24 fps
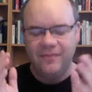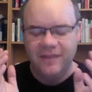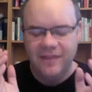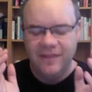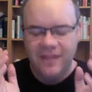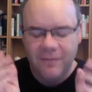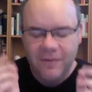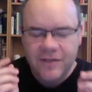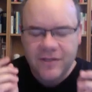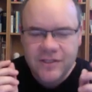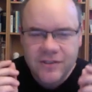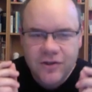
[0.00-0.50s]

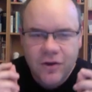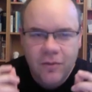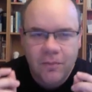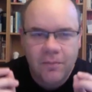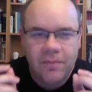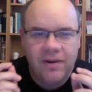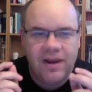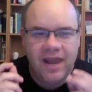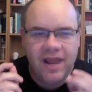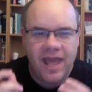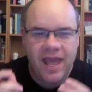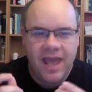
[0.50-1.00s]
there was no
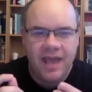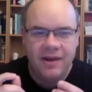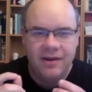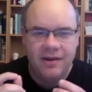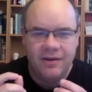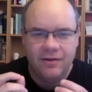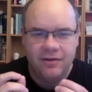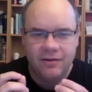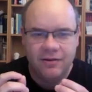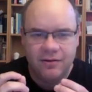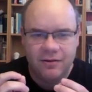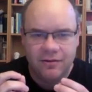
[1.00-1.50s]

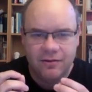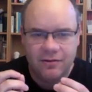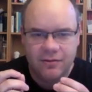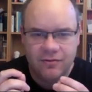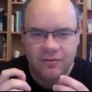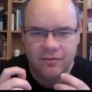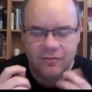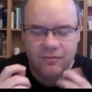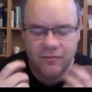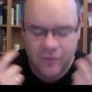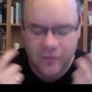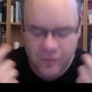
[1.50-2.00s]
plan
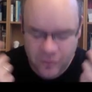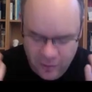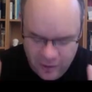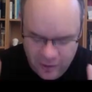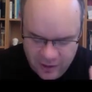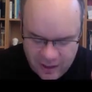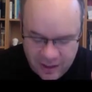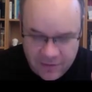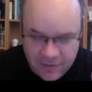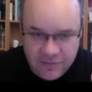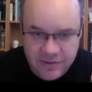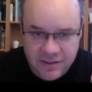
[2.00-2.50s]
for doing
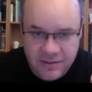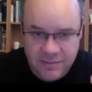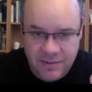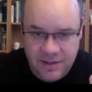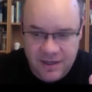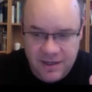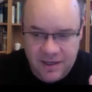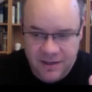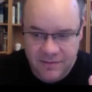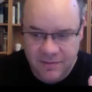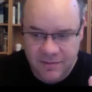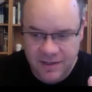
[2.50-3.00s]
that with
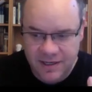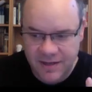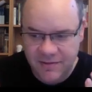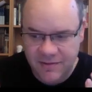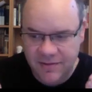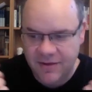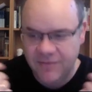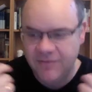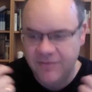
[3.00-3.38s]
Semantic MediaWiki.